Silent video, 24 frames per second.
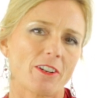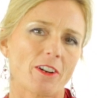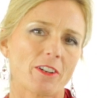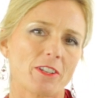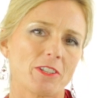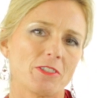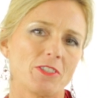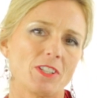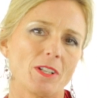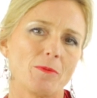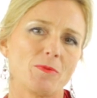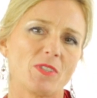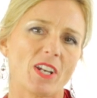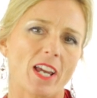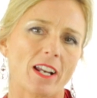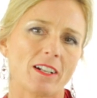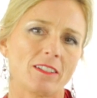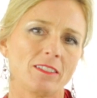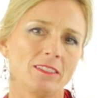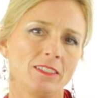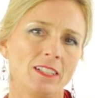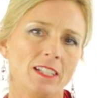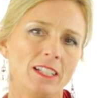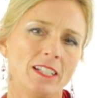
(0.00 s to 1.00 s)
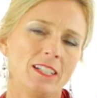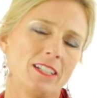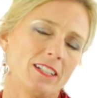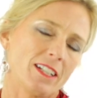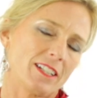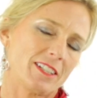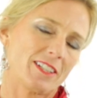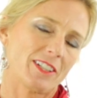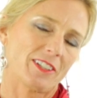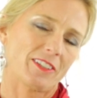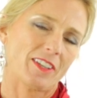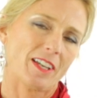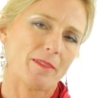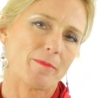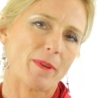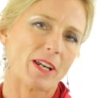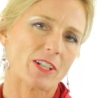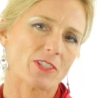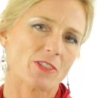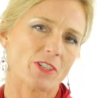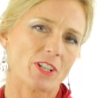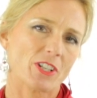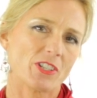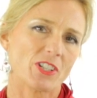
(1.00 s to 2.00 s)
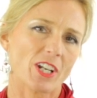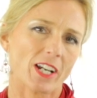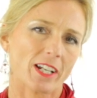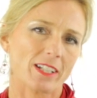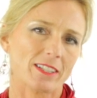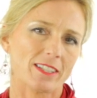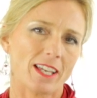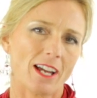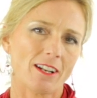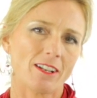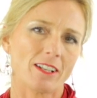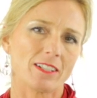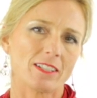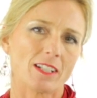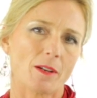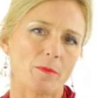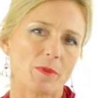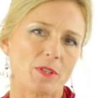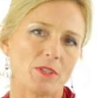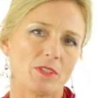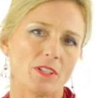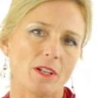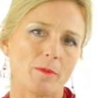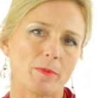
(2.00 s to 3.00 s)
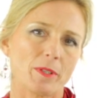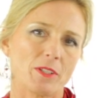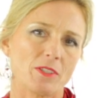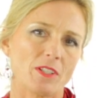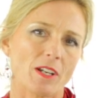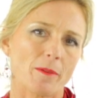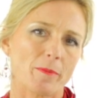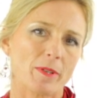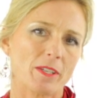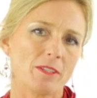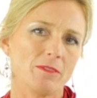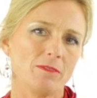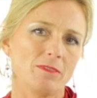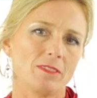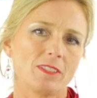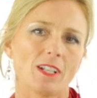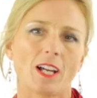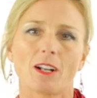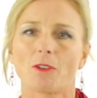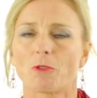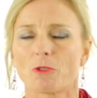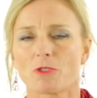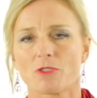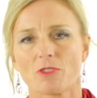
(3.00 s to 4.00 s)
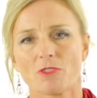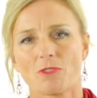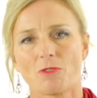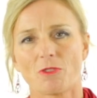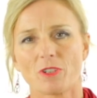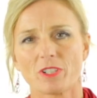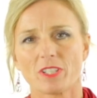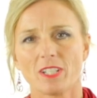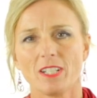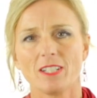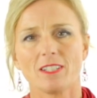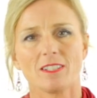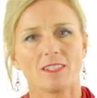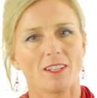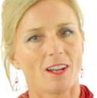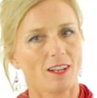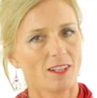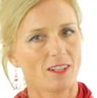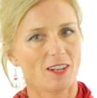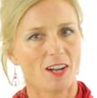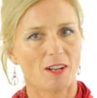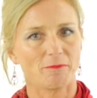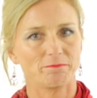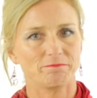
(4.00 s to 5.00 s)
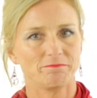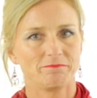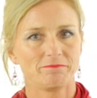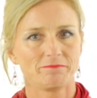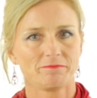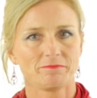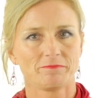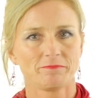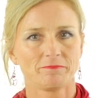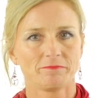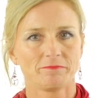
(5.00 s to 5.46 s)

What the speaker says: here at our YouTube channel. Until then, make sure you check us out at www.orchardcorset.com.